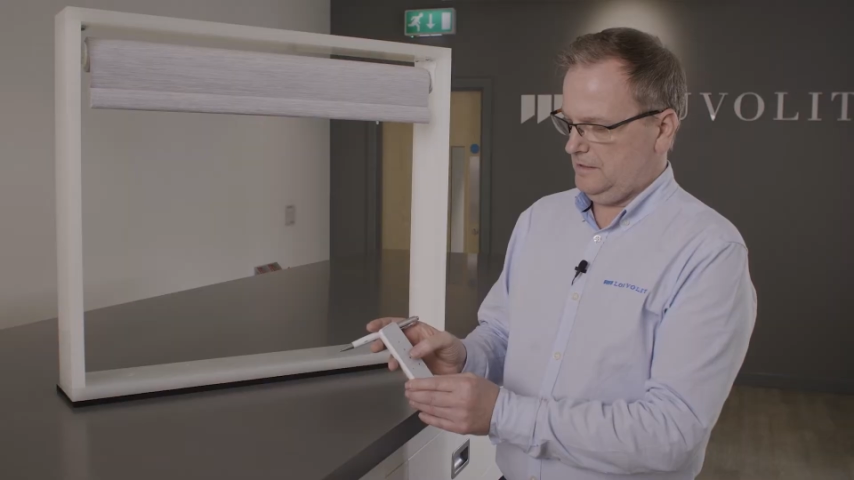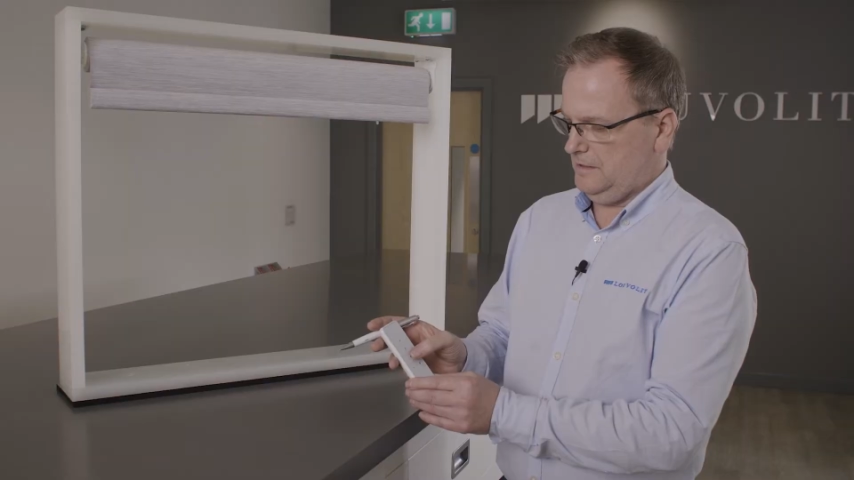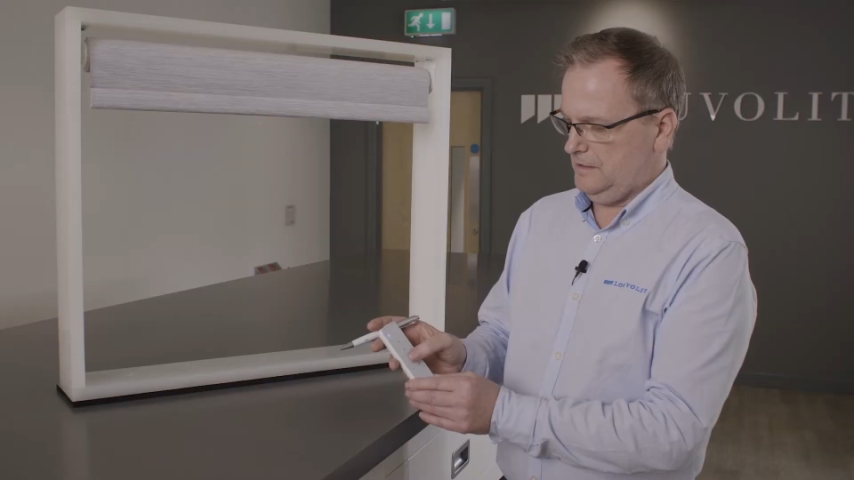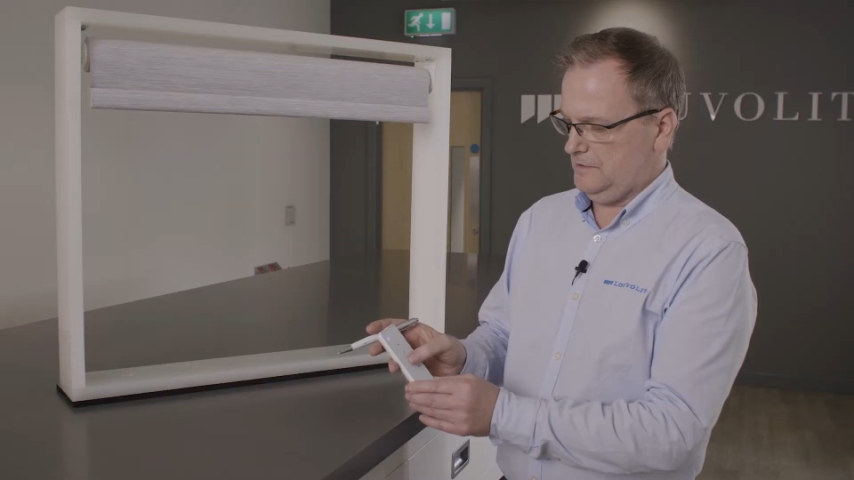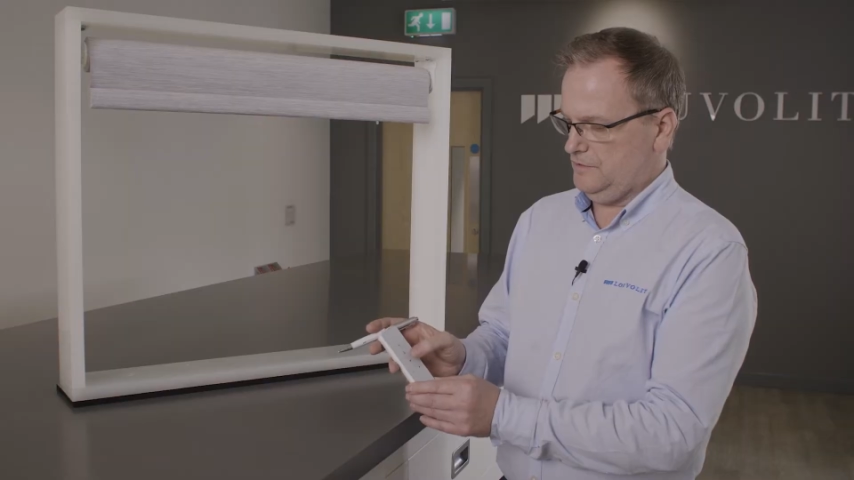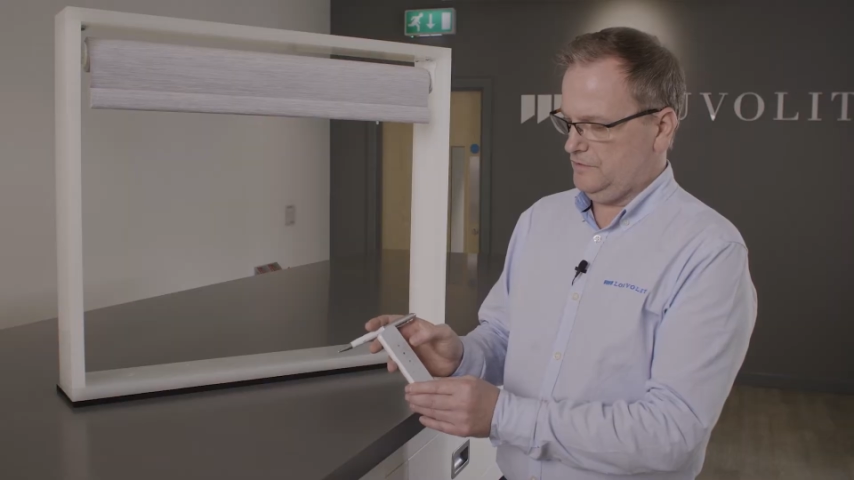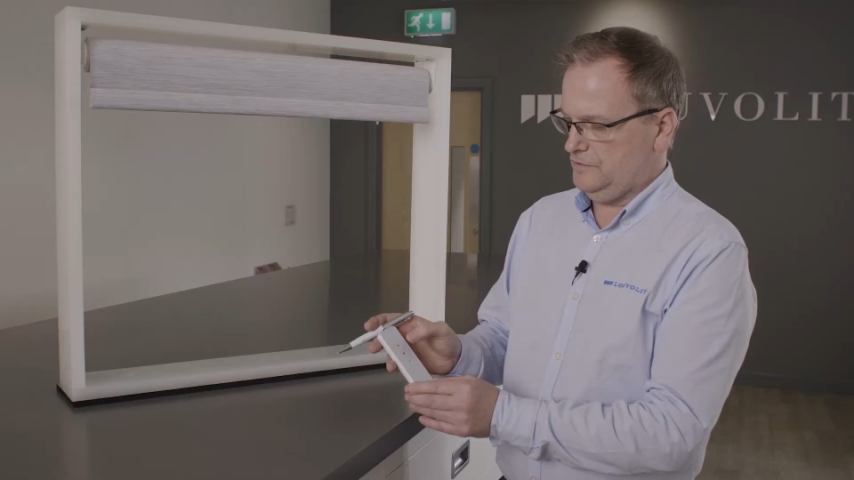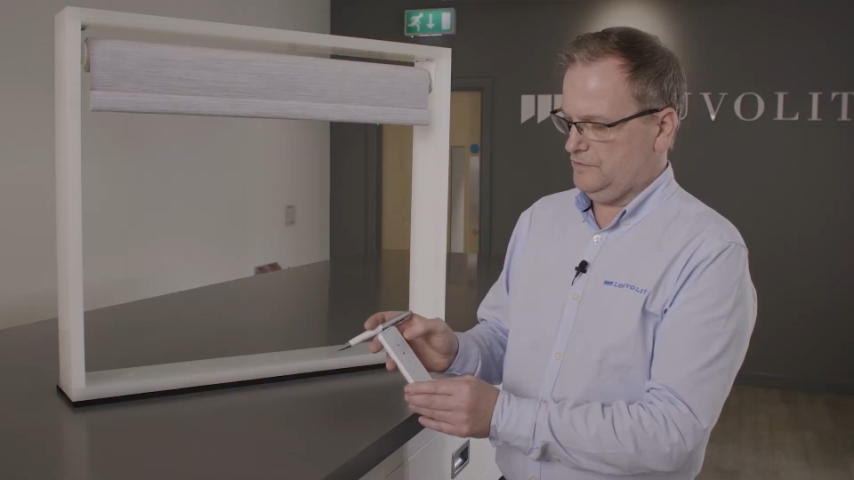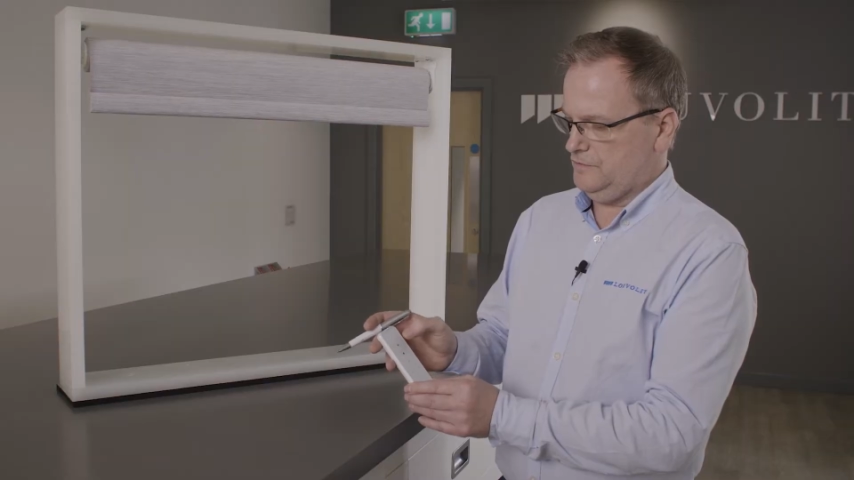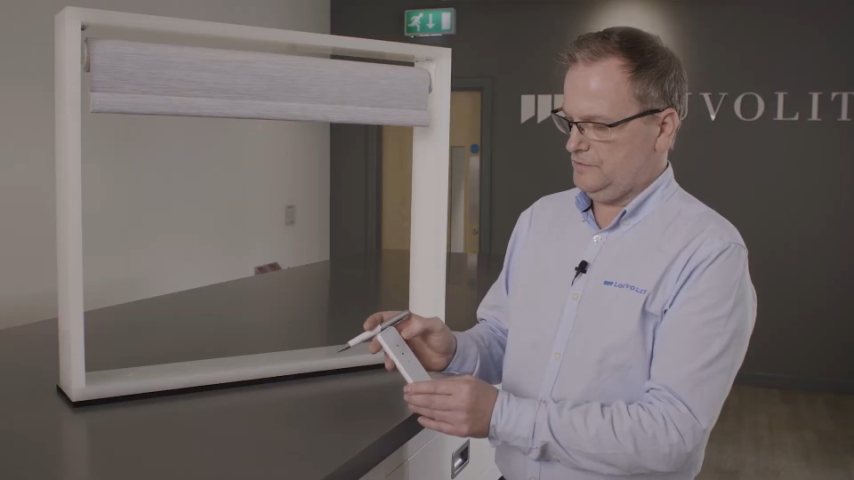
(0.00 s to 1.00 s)
and you can
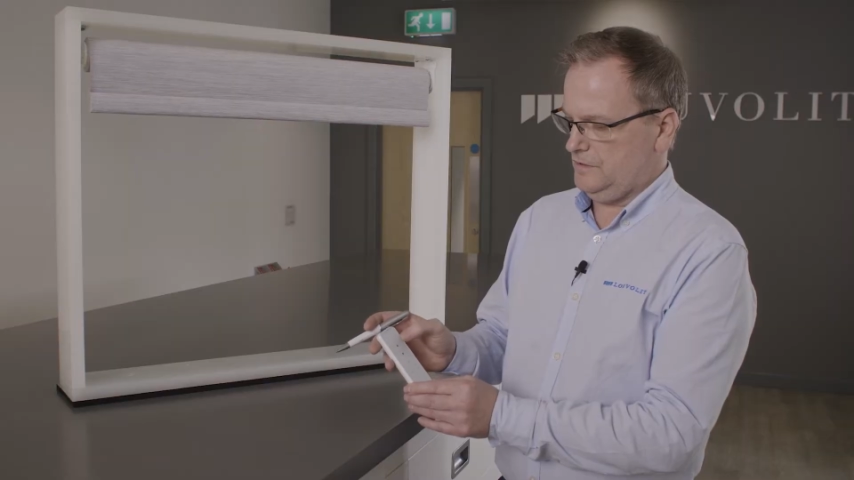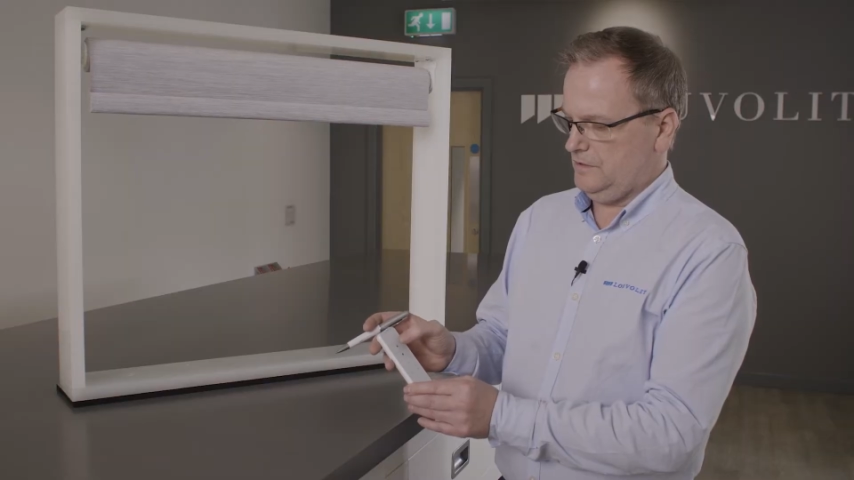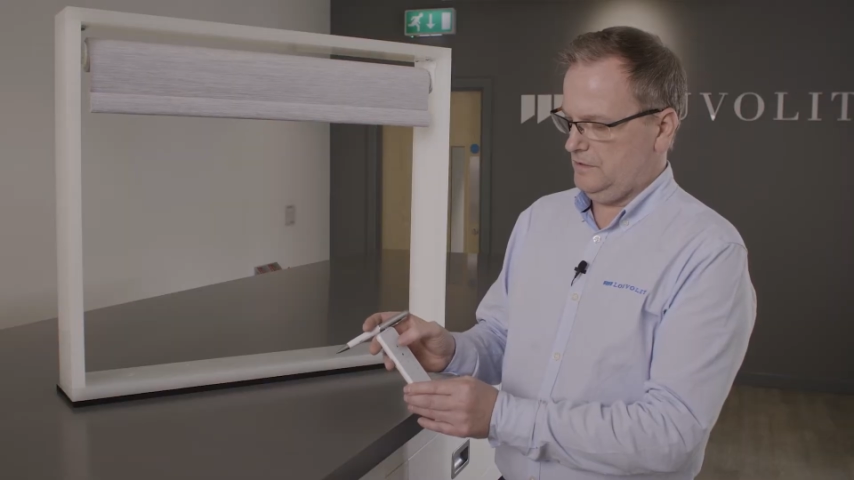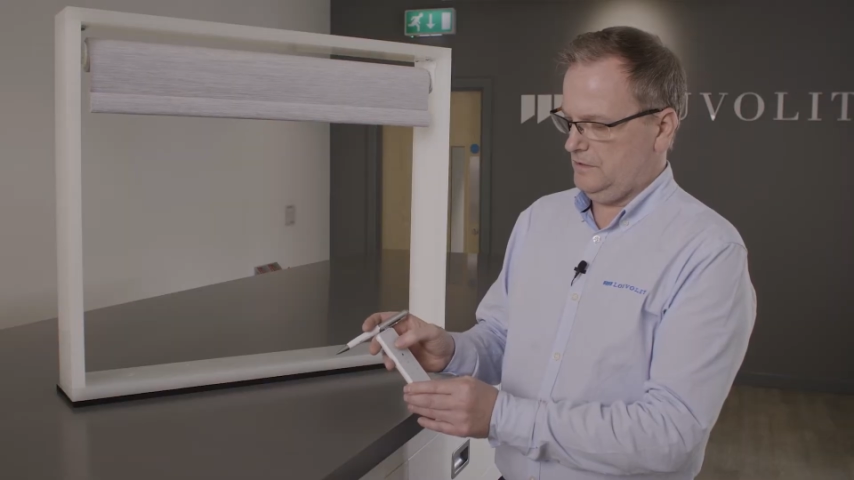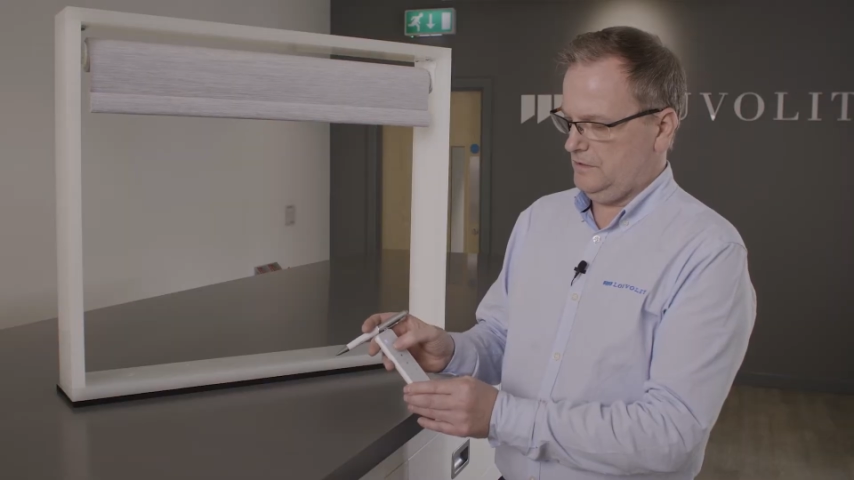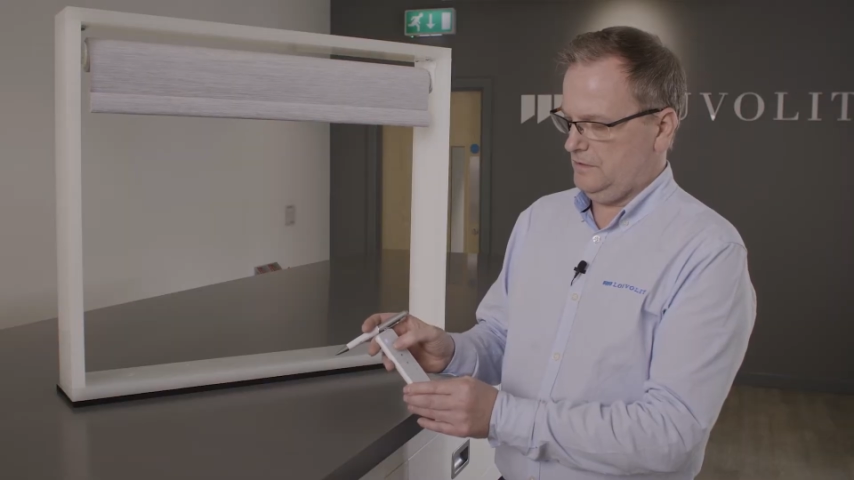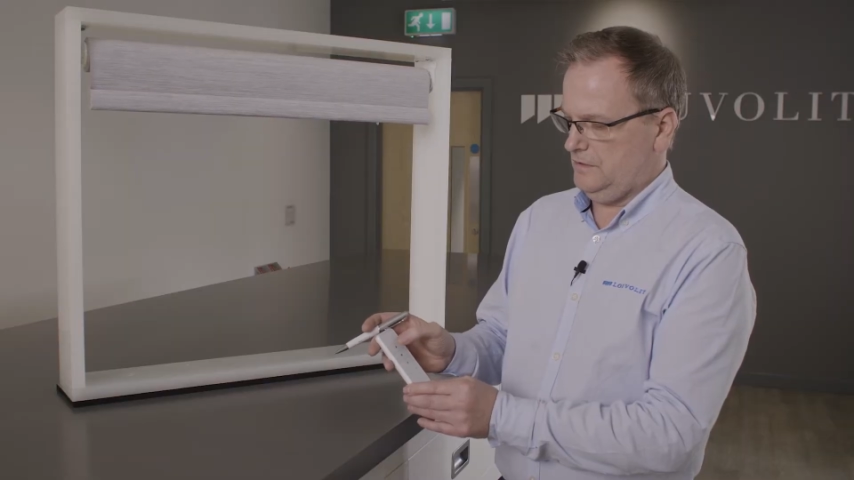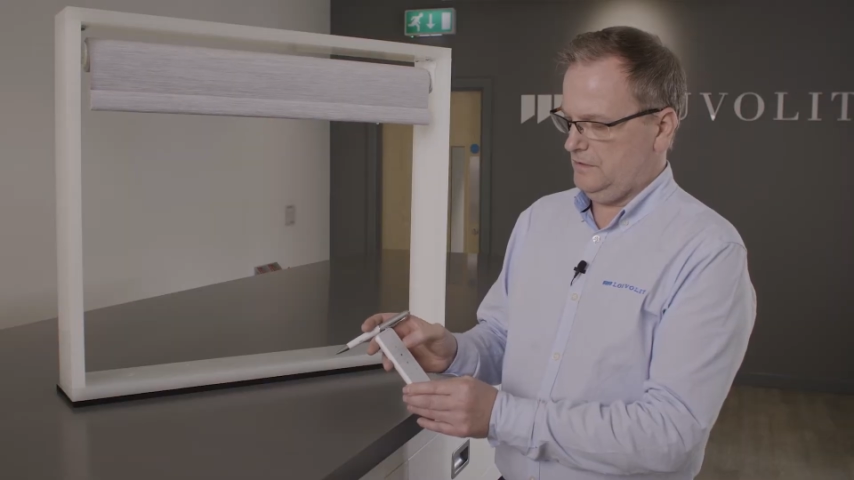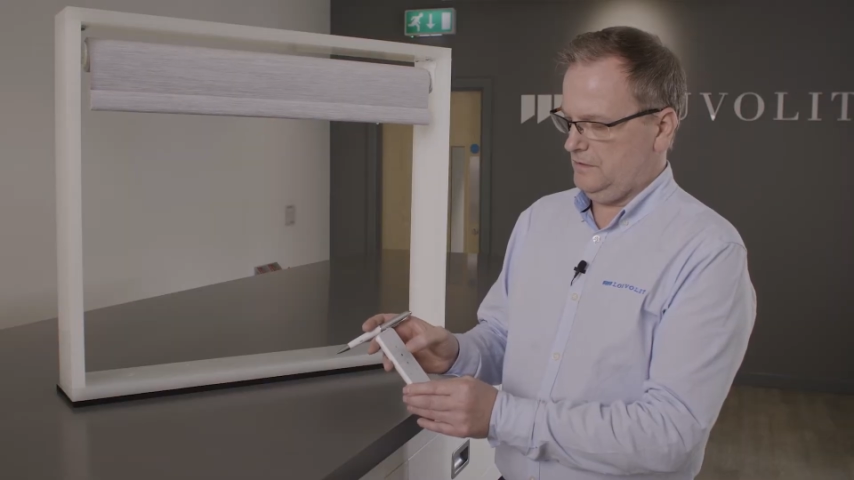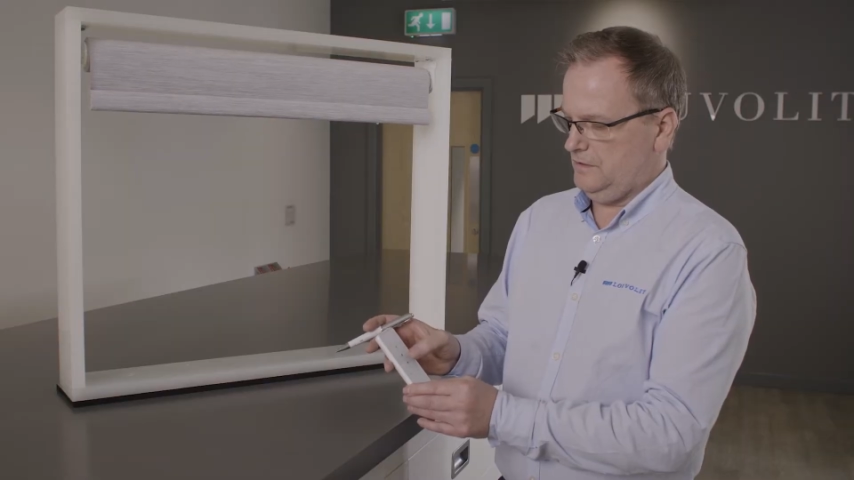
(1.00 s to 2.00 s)
use
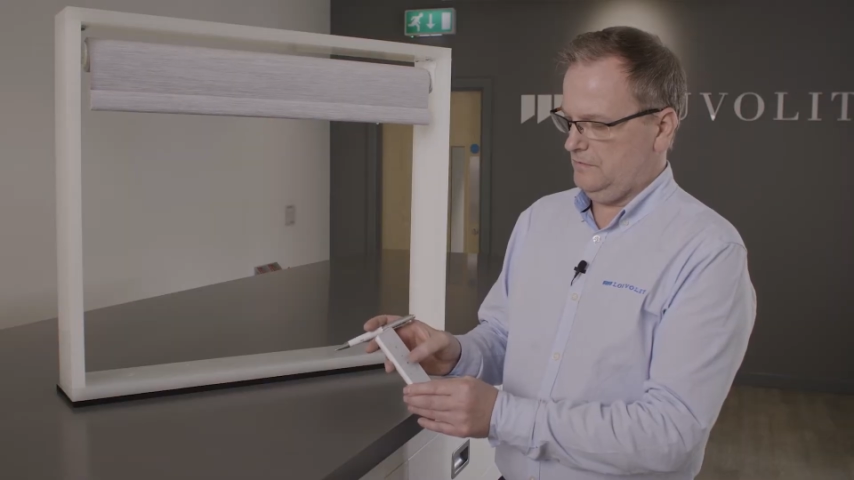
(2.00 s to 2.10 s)
the